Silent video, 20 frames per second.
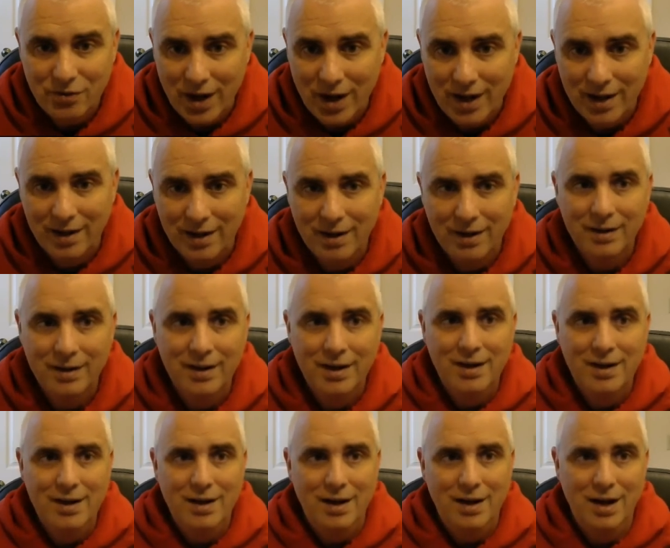friend.
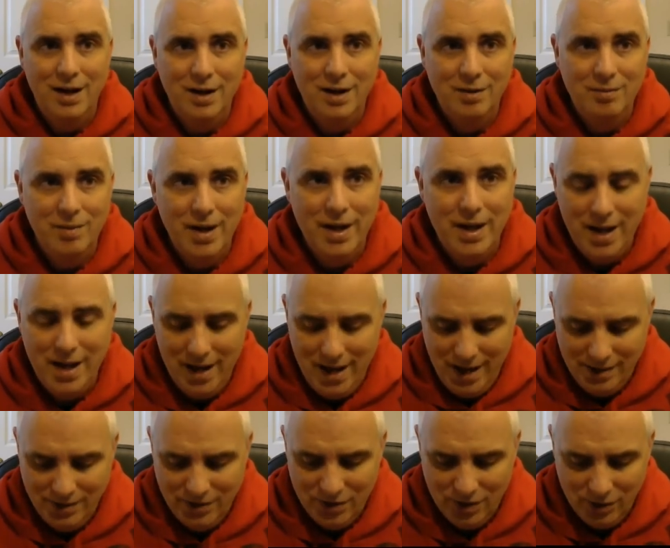Um, and,
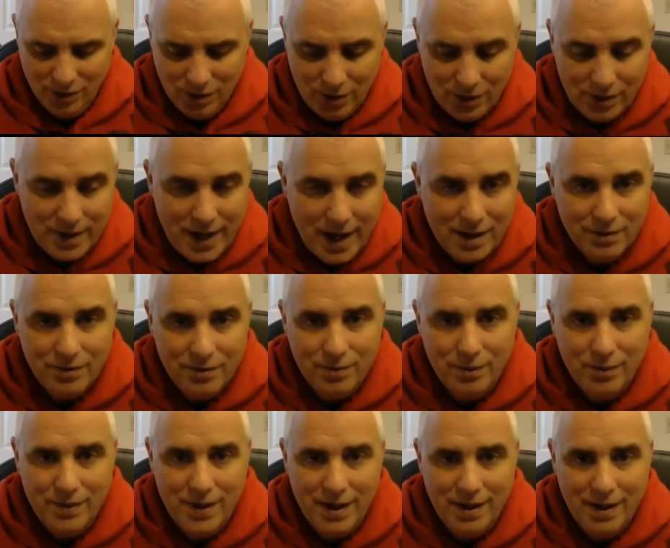and so look down
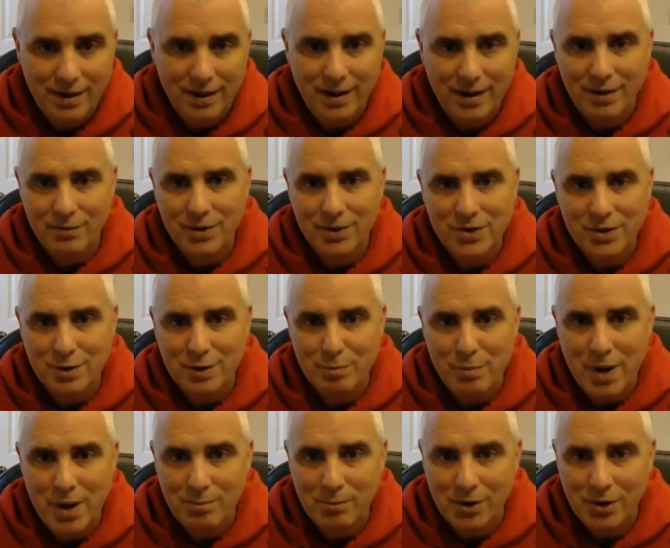through there, and I want you to
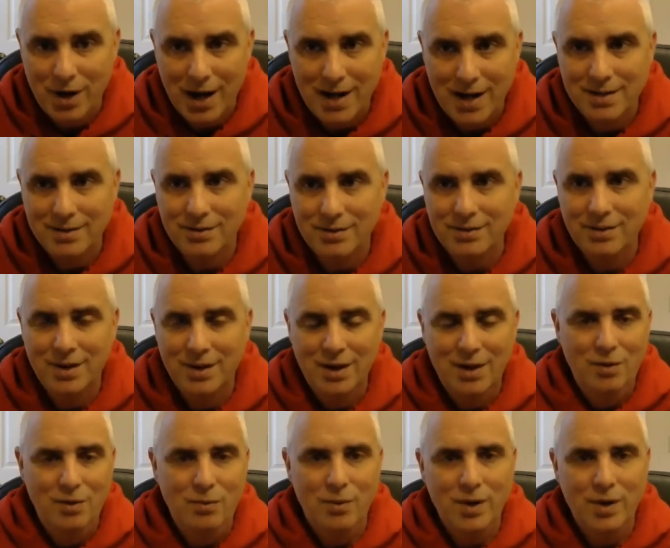memorize
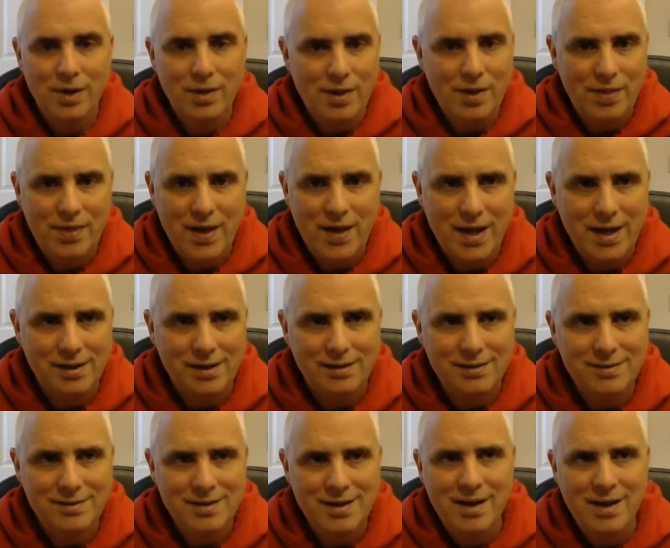one of the
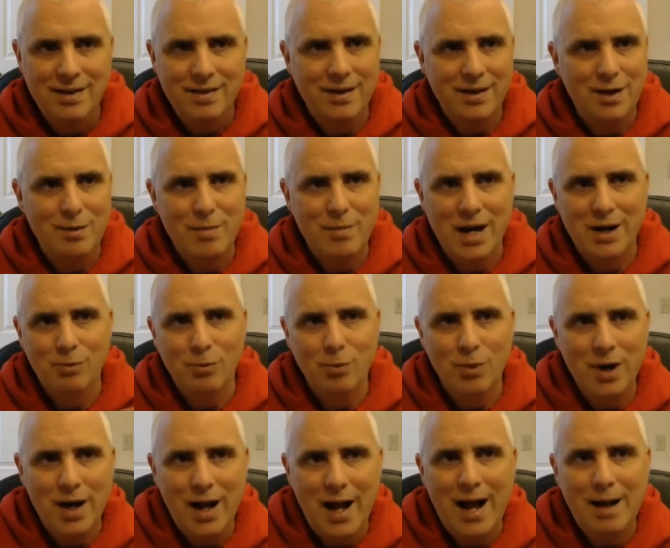things that no matter
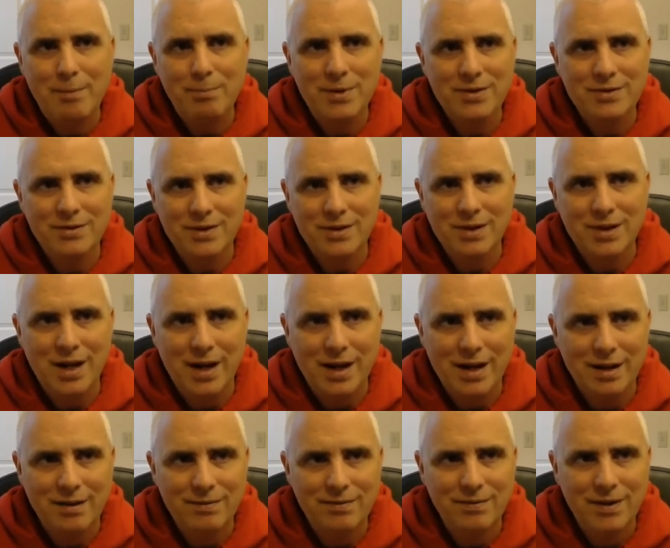what happens in
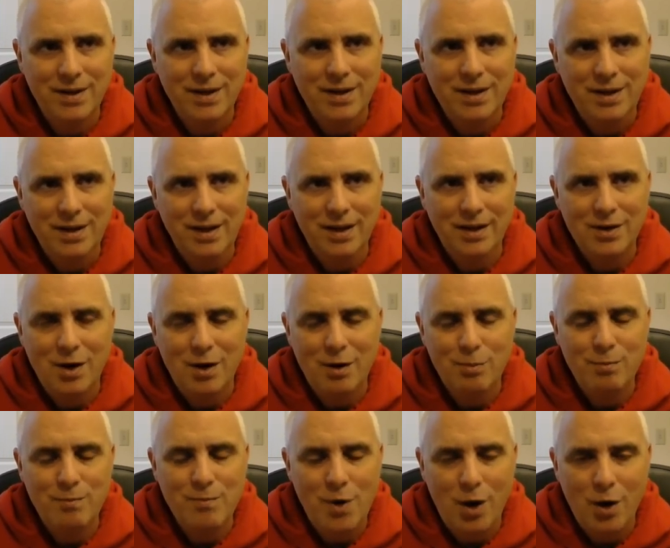life, you can
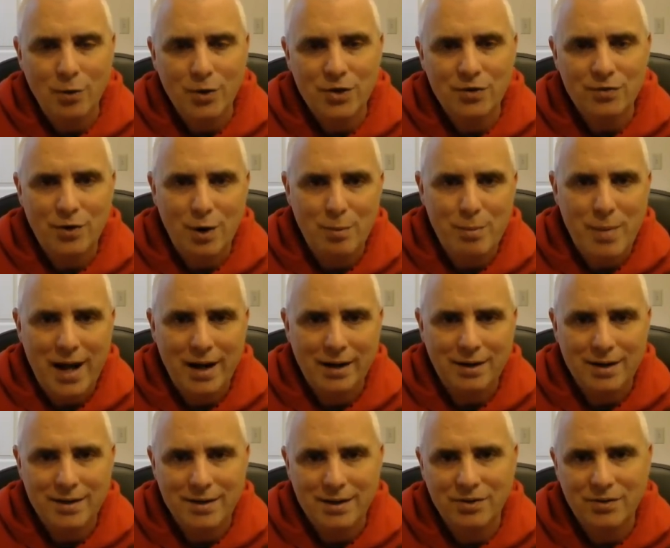all, always fall back
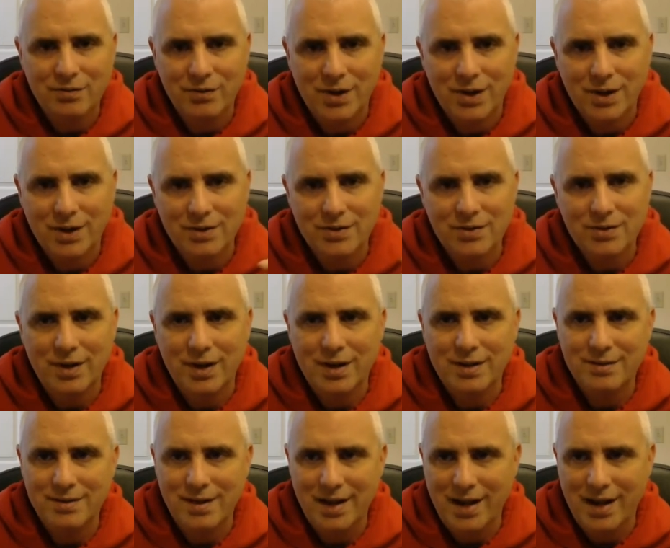on this verse
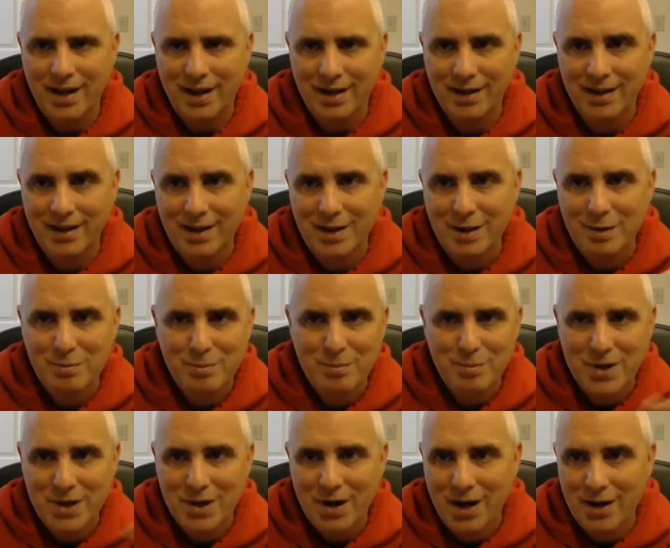and say,
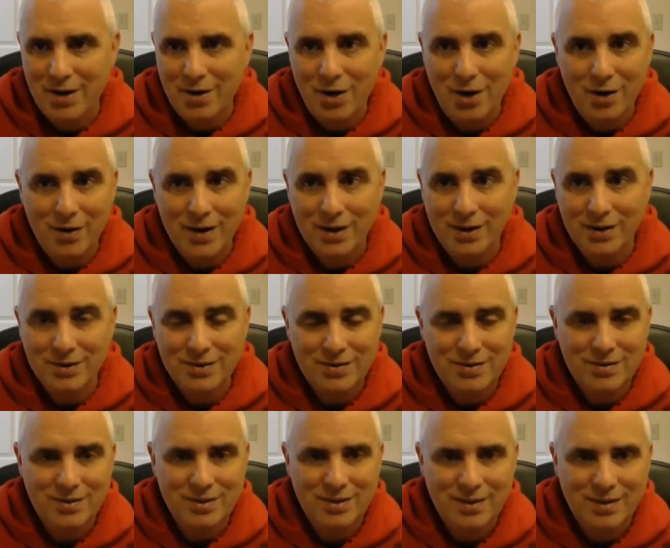beyond all
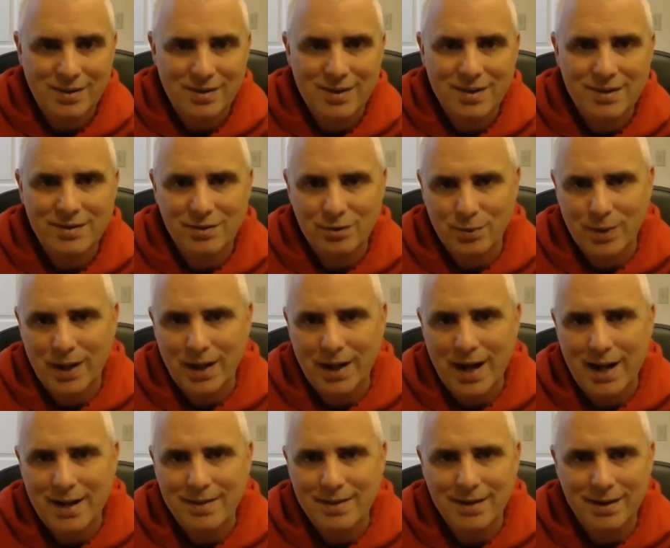else, this is what
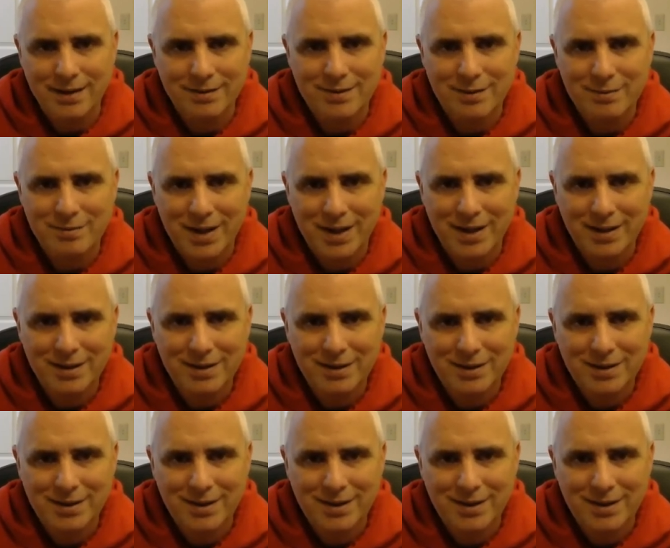God thinks of me.